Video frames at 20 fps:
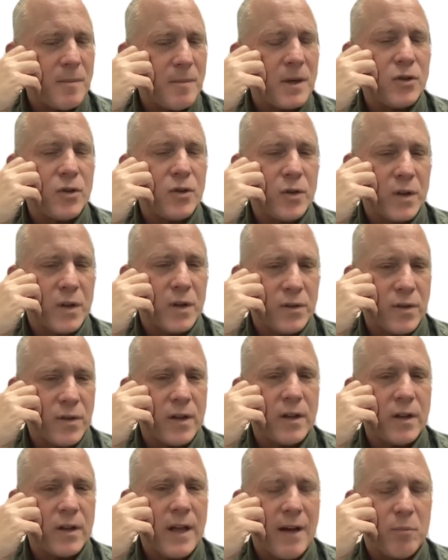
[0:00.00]
but you can
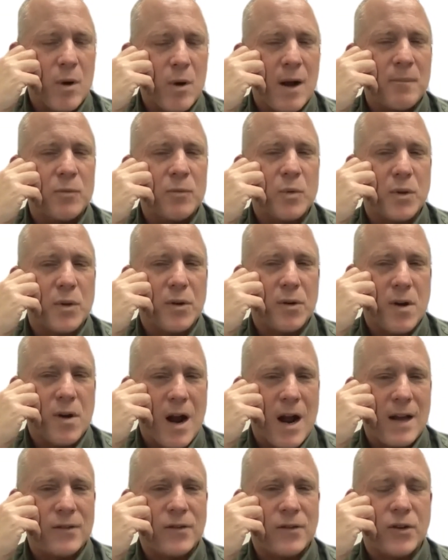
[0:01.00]
still have problems with your
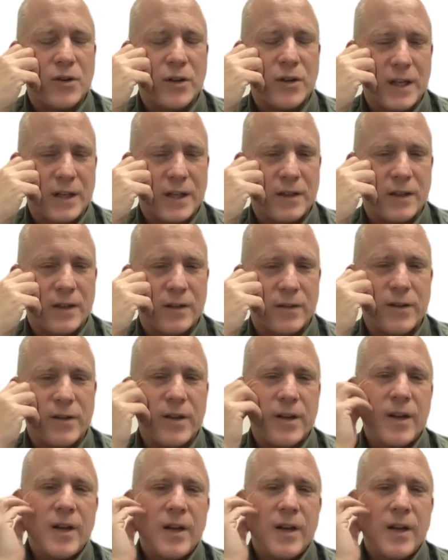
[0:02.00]
eyes and your kidneys.